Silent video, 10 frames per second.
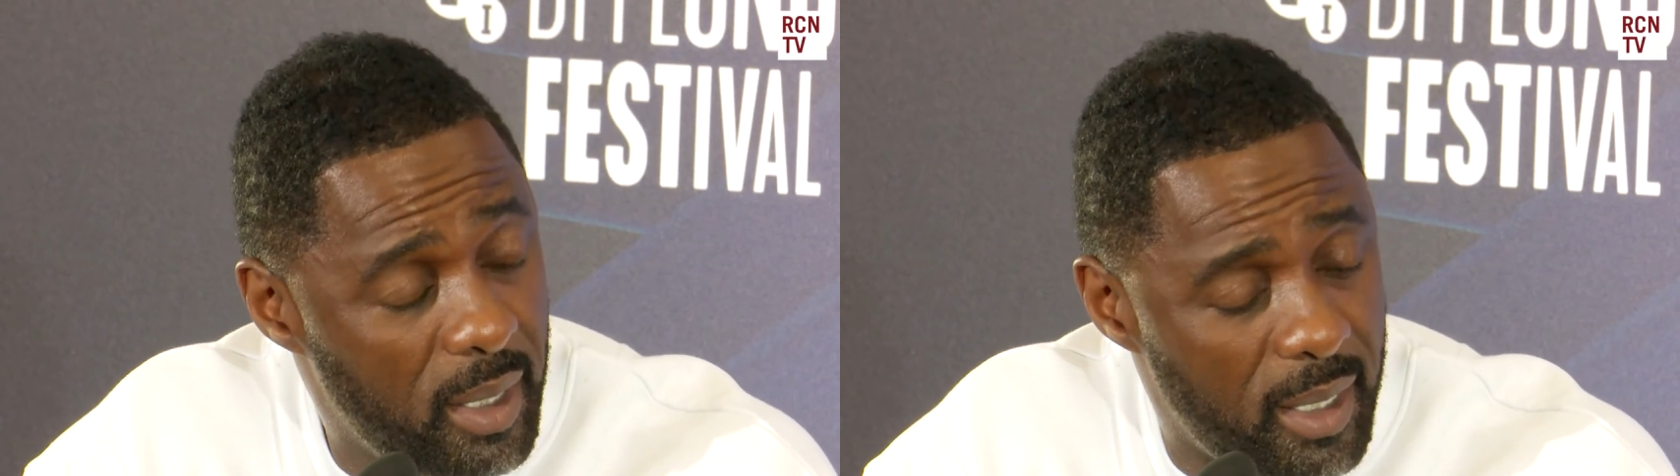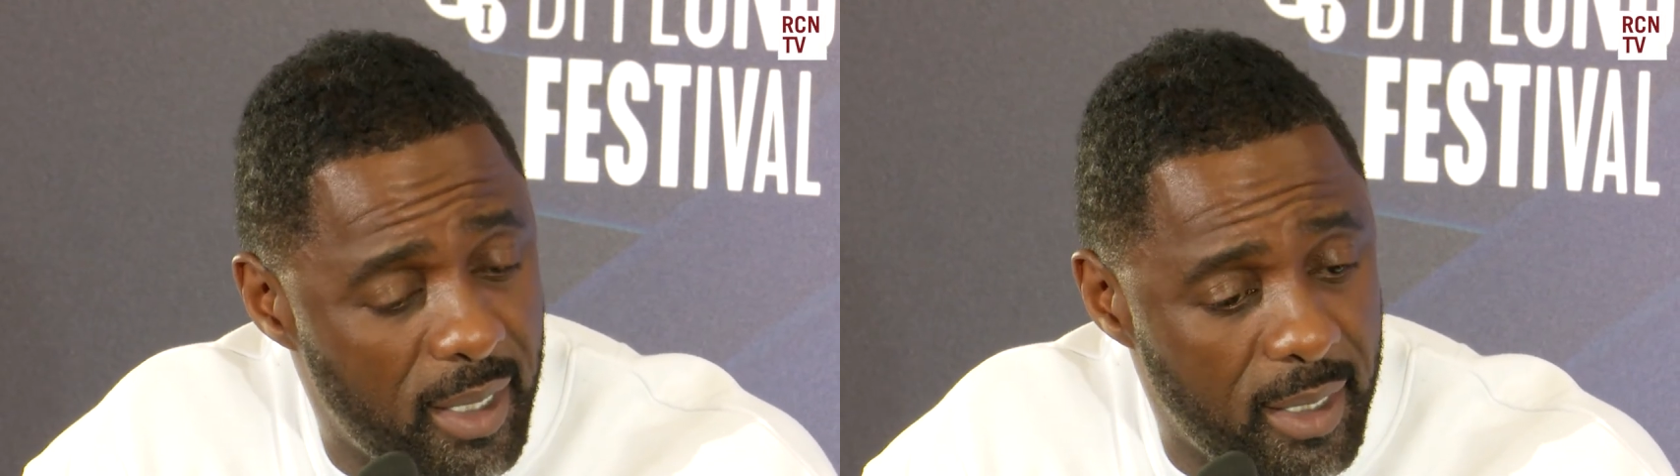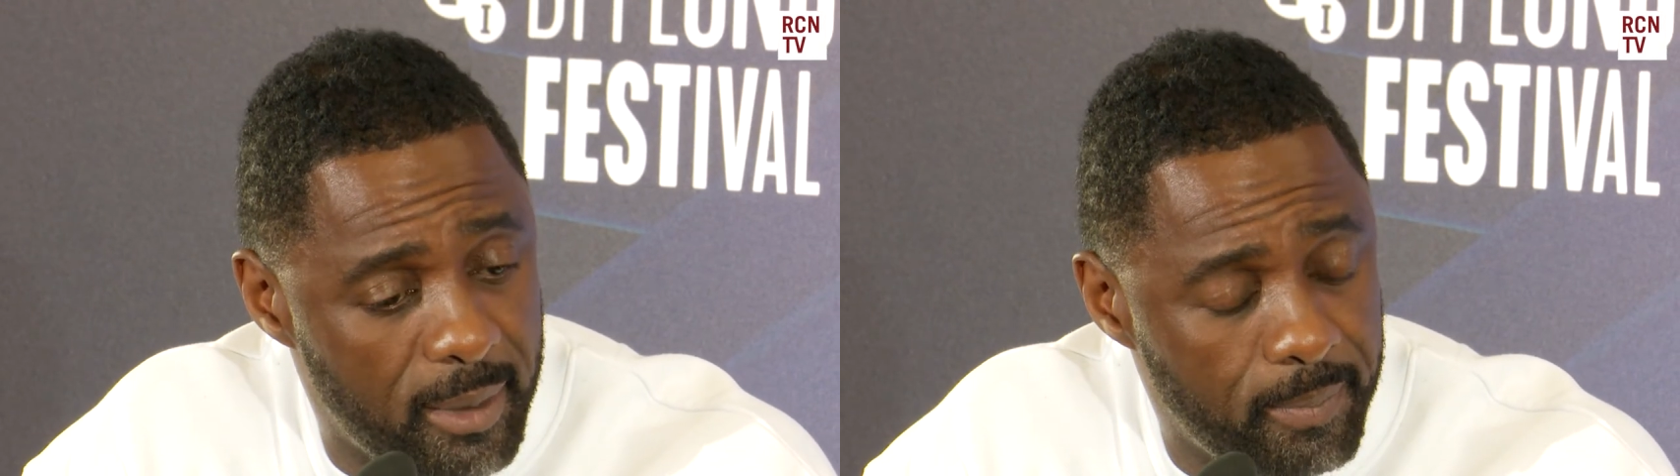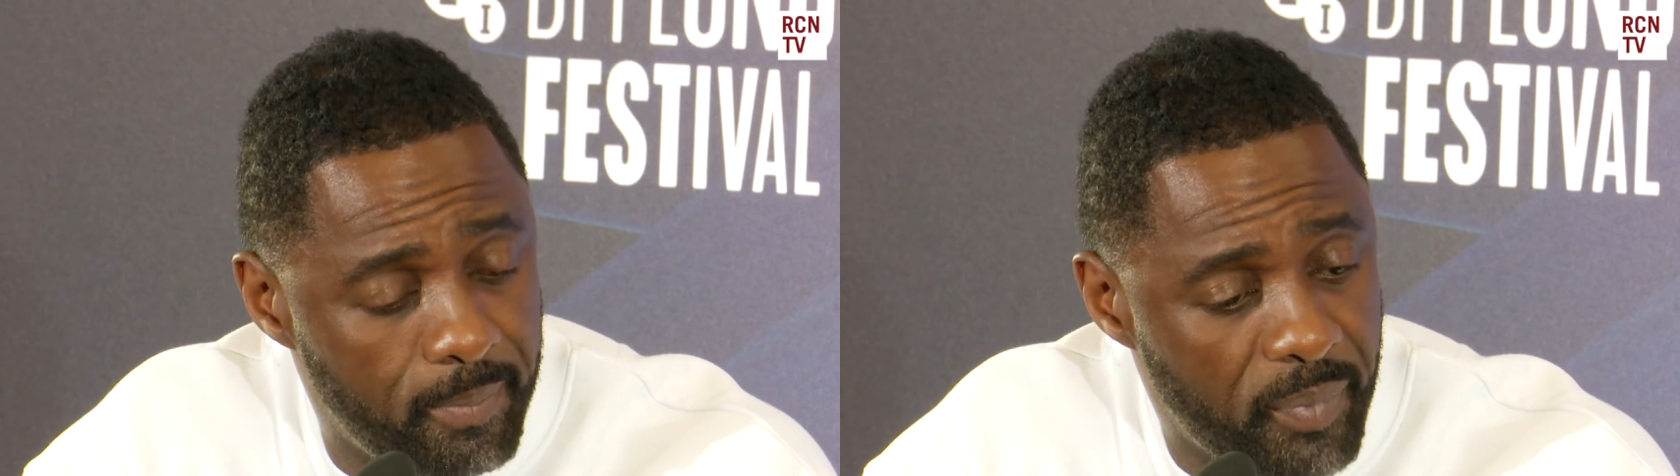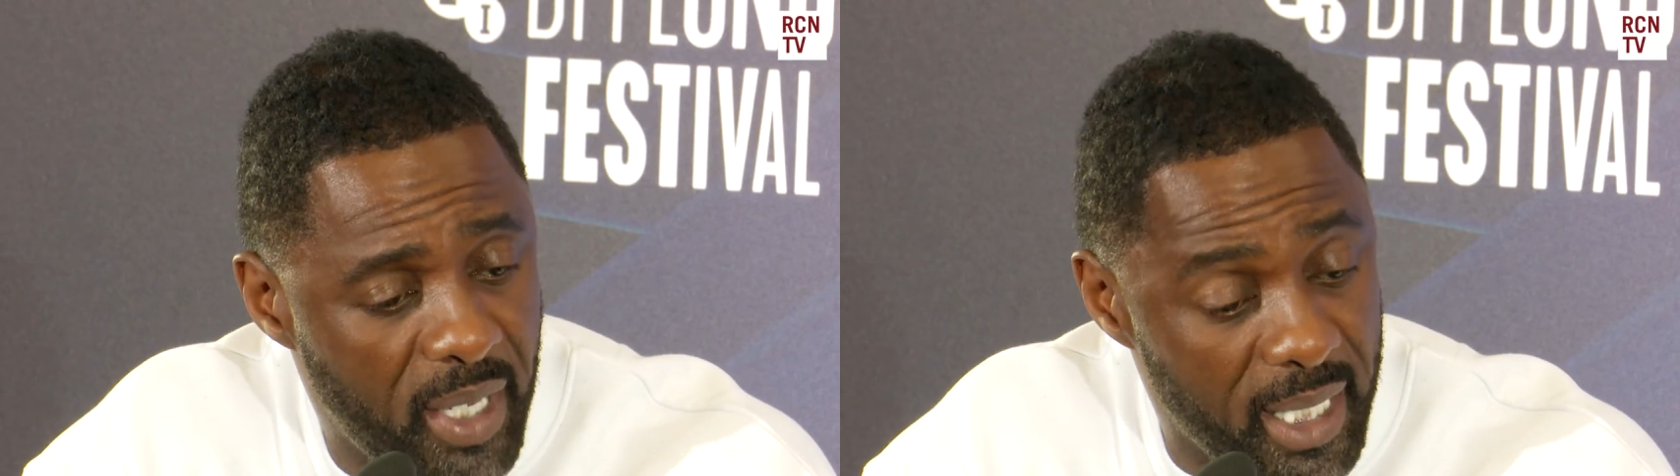um,
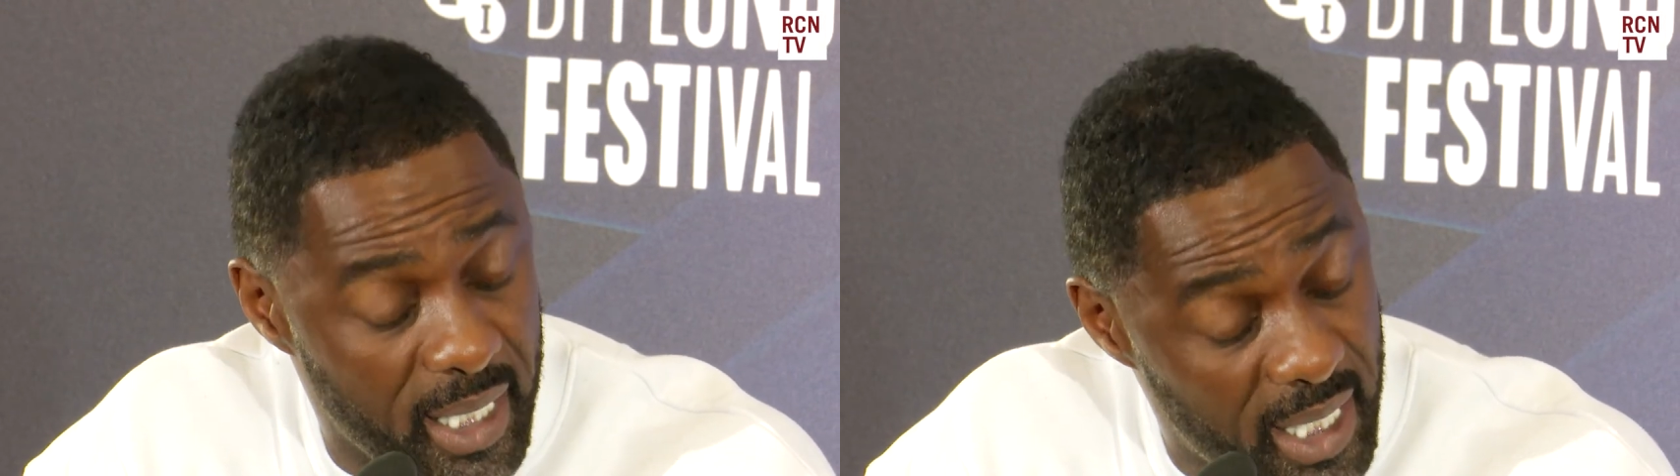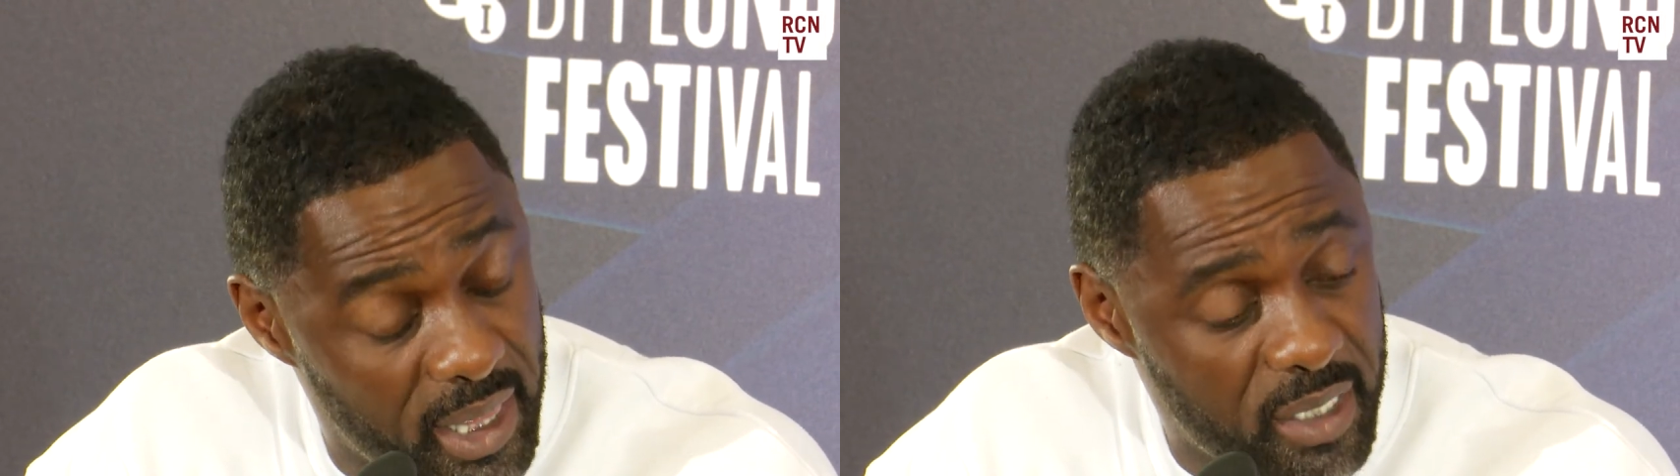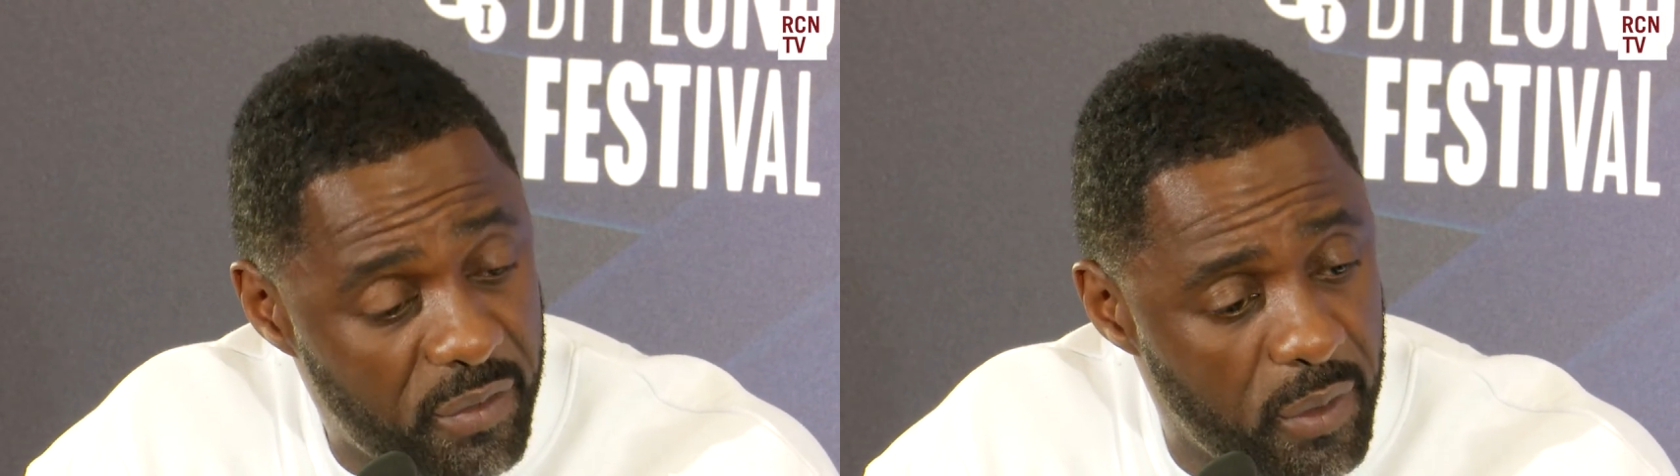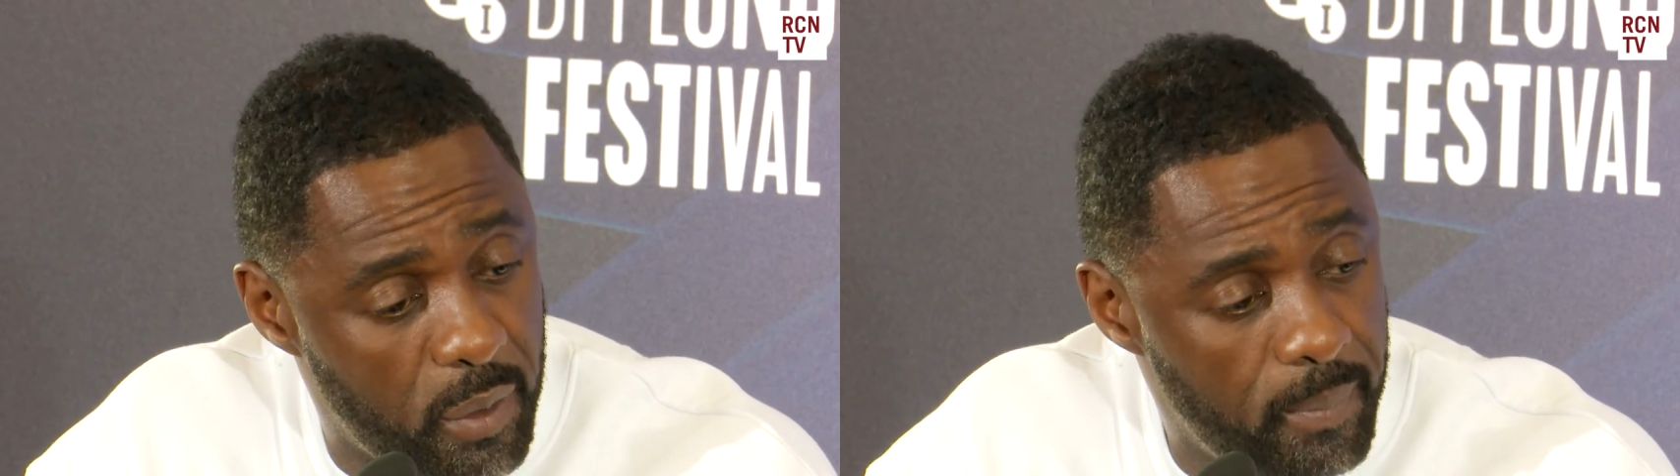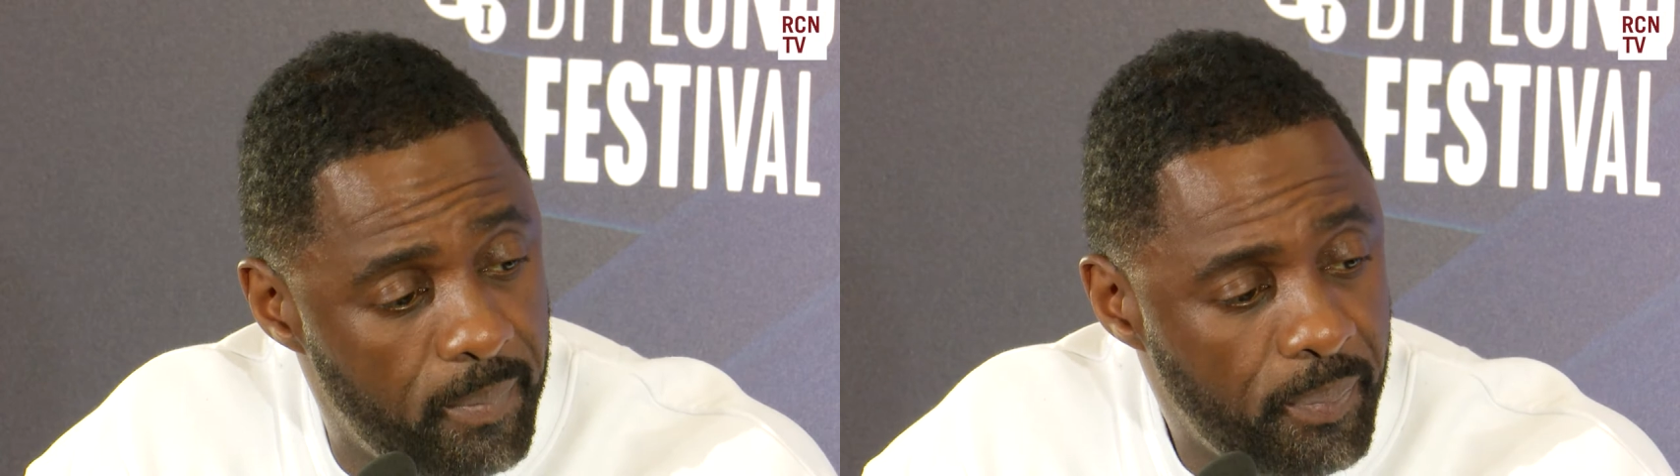in, in this film.